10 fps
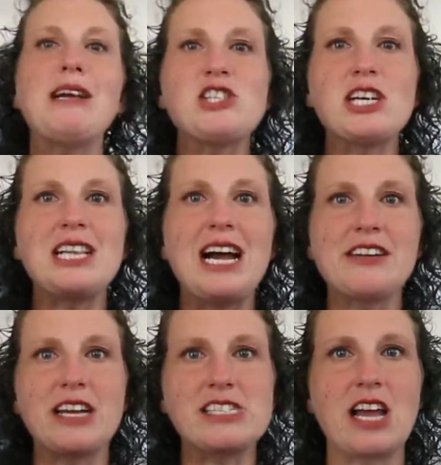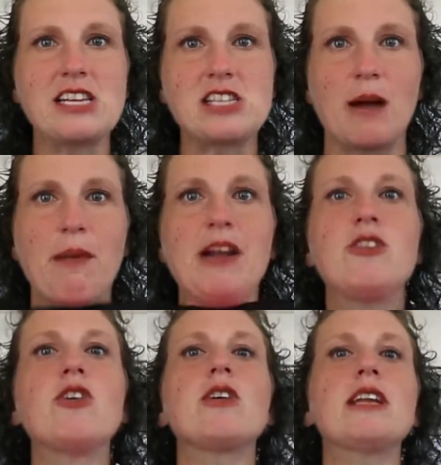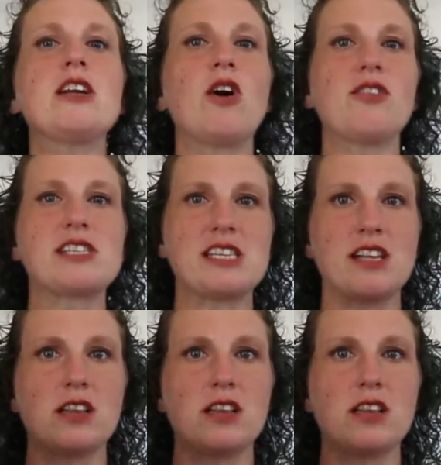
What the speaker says: actually glad I sized up. I nearly got this in the